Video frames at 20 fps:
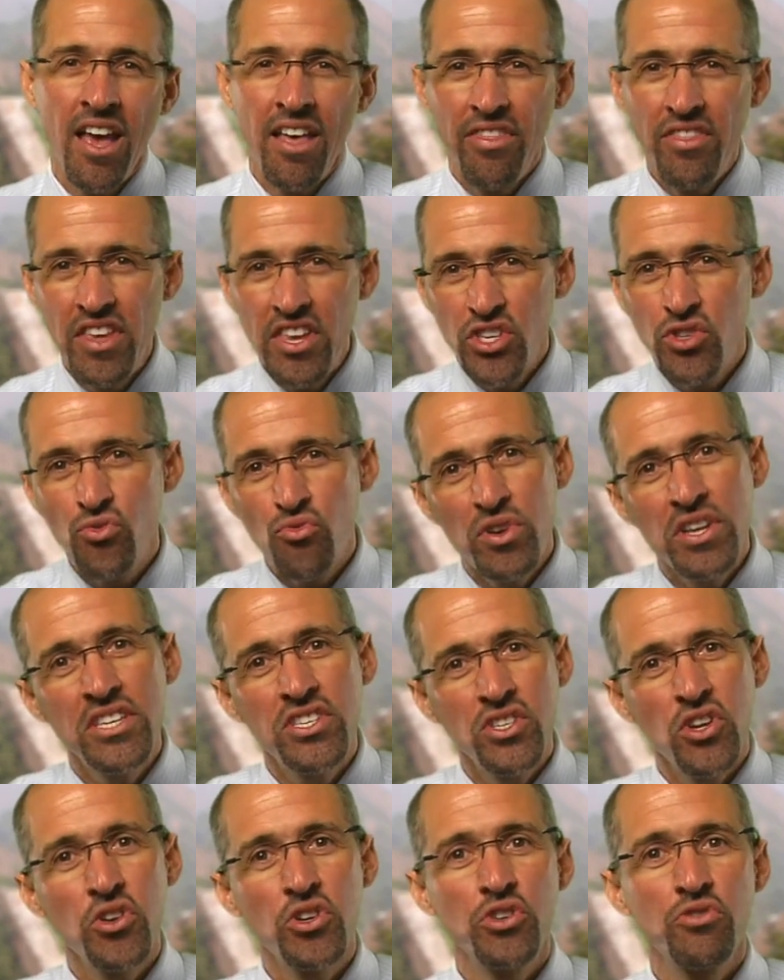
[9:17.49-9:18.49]
These
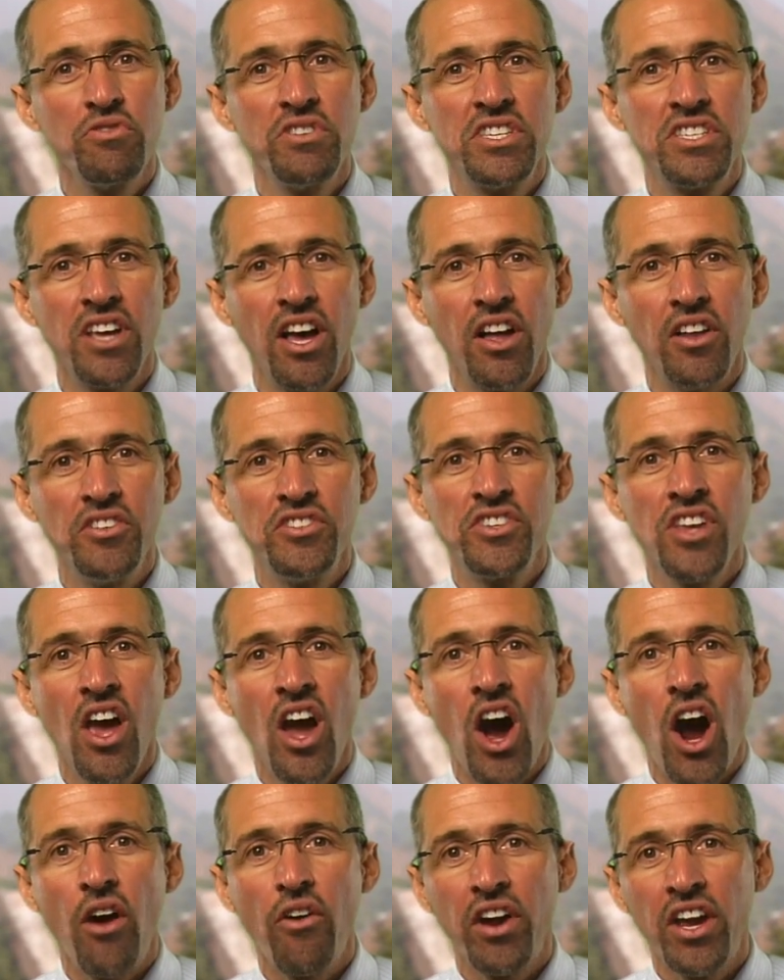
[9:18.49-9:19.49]
research results
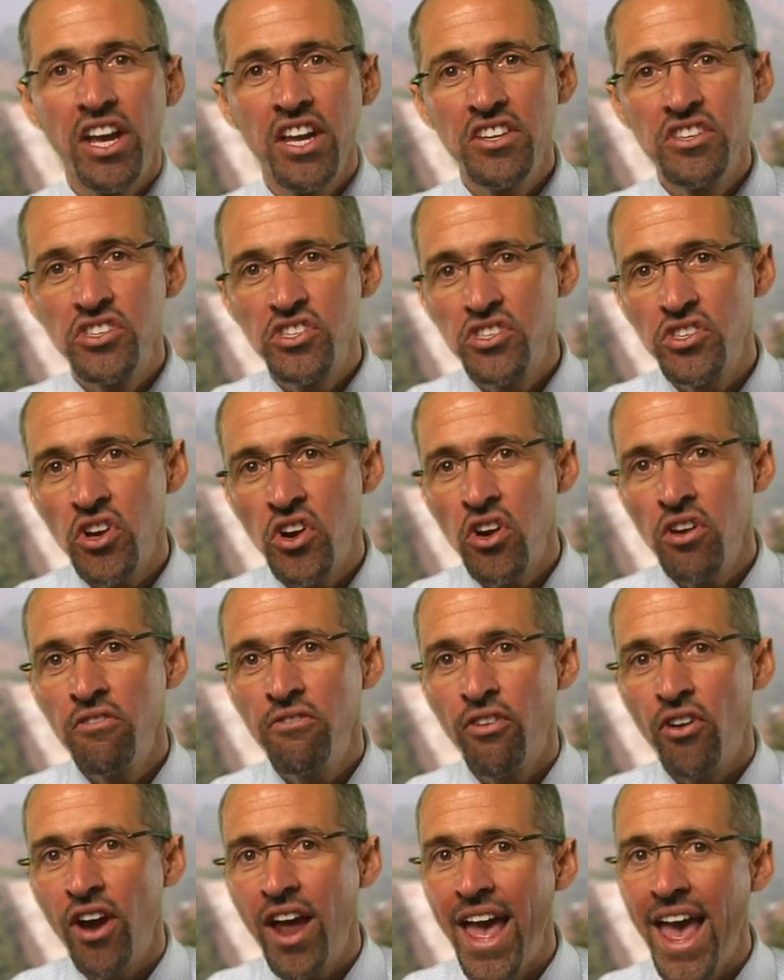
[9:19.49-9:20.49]
are a concern
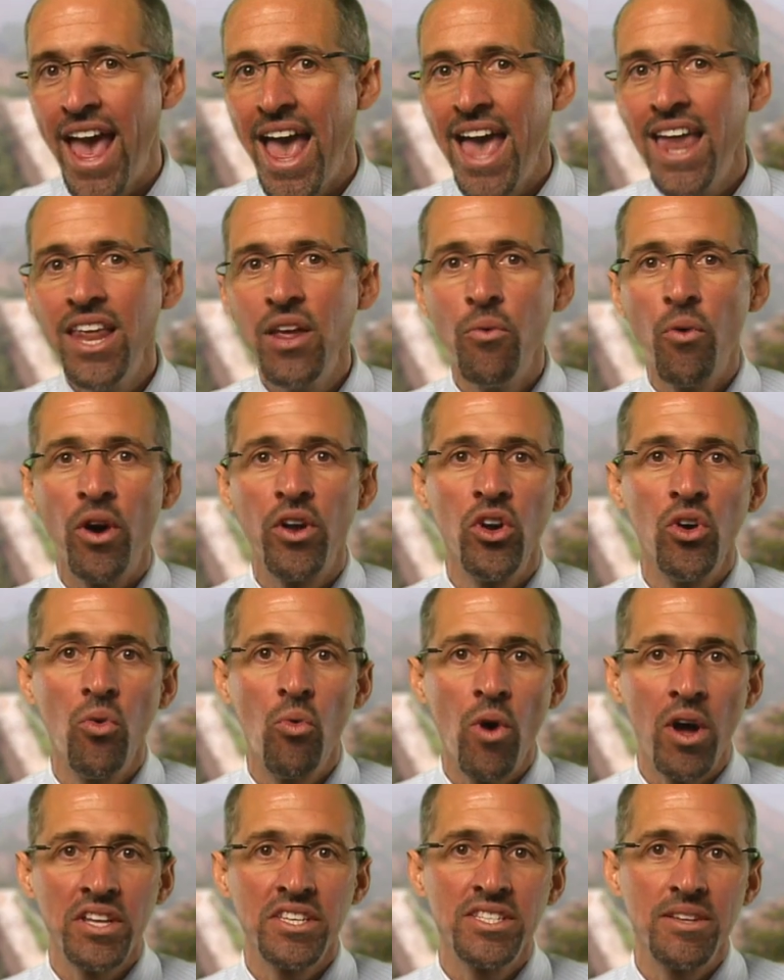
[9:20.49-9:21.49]
for anyone who
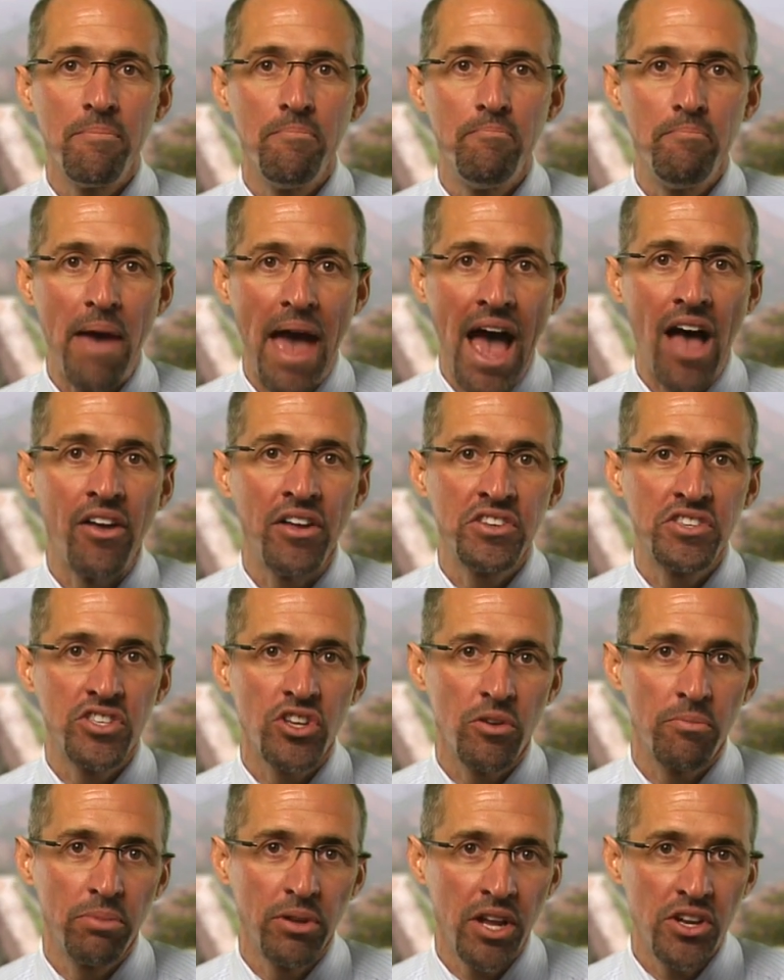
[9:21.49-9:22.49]
wants to balance
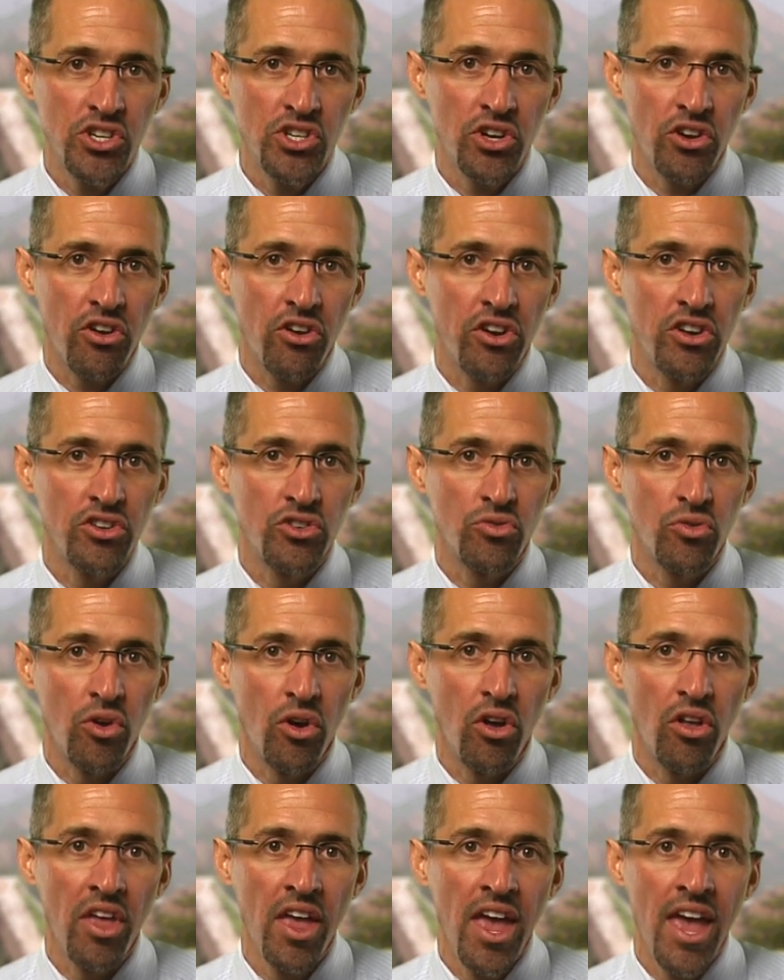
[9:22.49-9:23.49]
their blood sugar
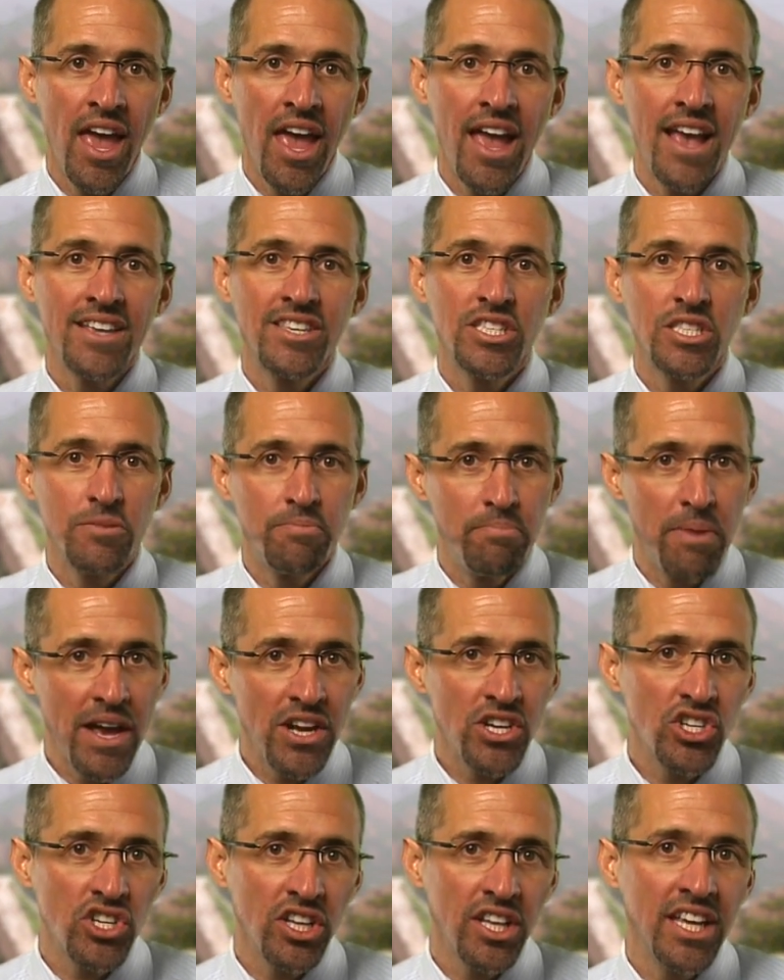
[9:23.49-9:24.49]
control,
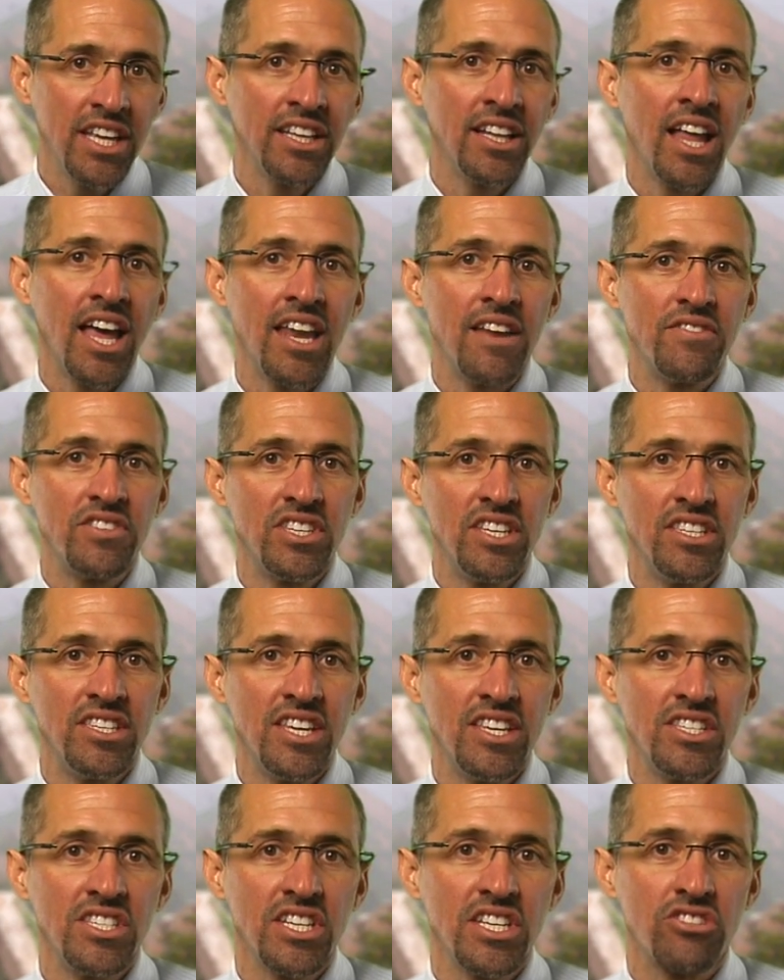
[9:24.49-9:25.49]
especially in light of
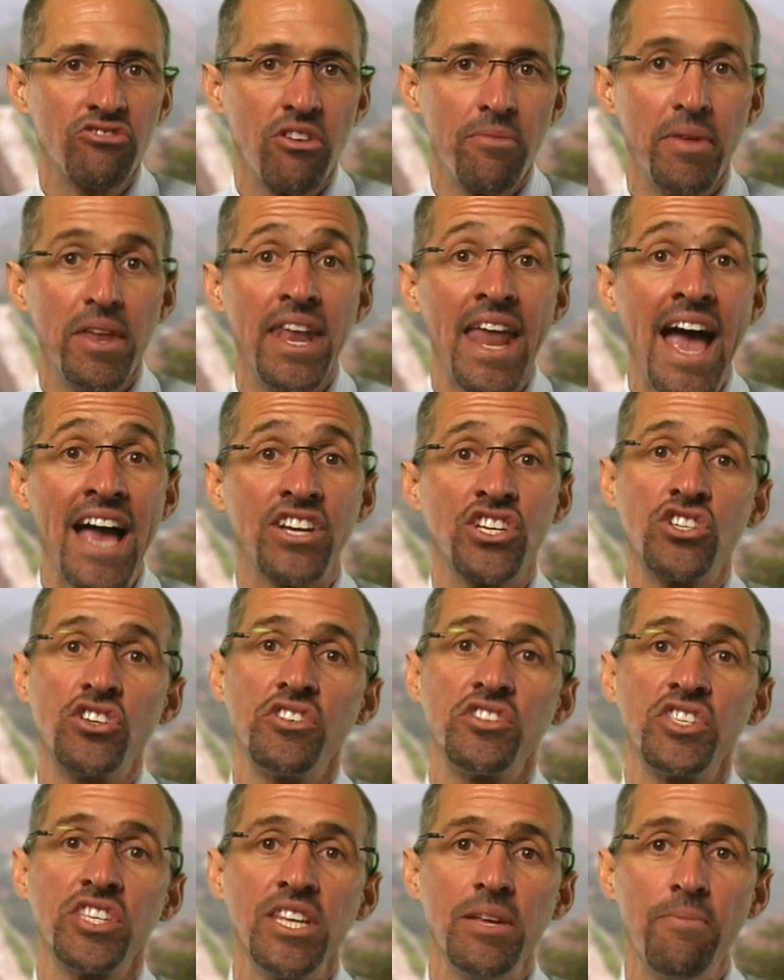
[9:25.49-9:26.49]
statistics from the National
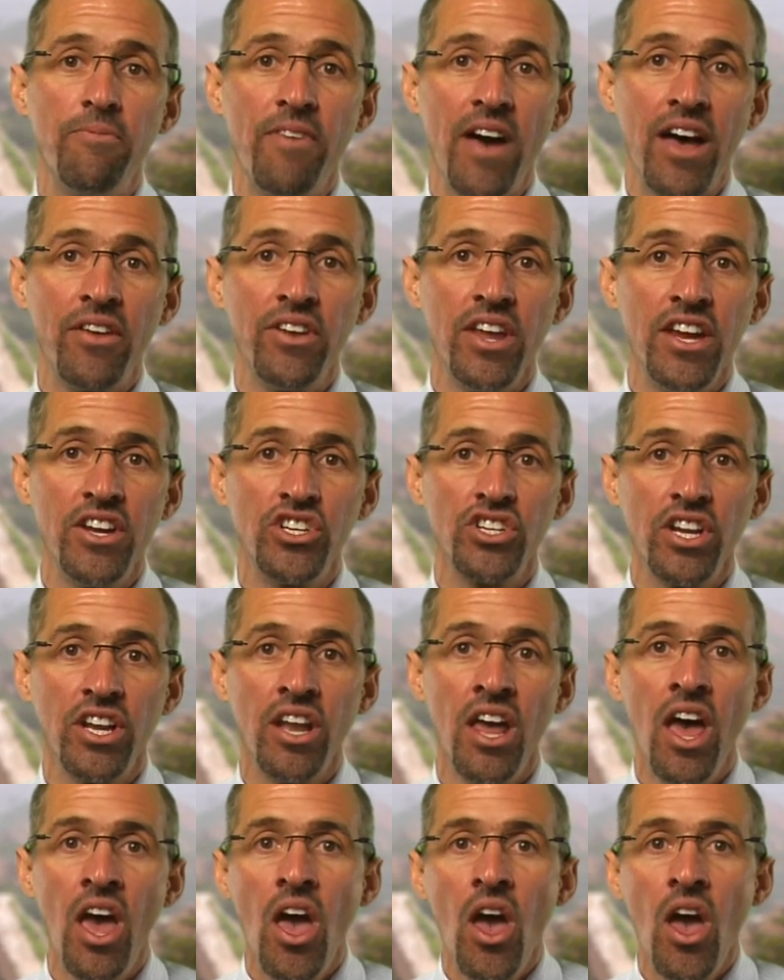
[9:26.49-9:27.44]
Sleep Foundation,